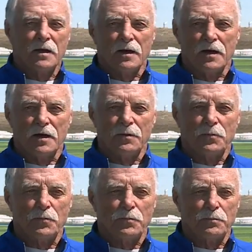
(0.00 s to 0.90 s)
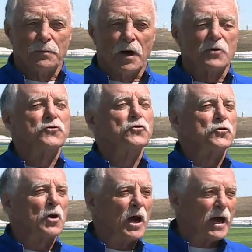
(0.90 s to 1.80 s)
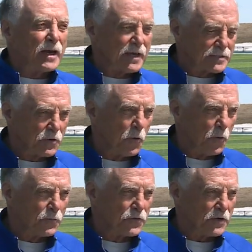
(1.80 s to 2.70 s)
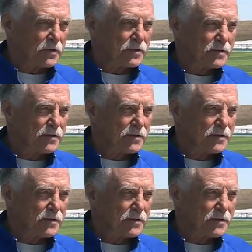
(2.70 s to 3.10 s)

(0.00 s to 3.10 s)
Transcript: Um, our junior high has a home field,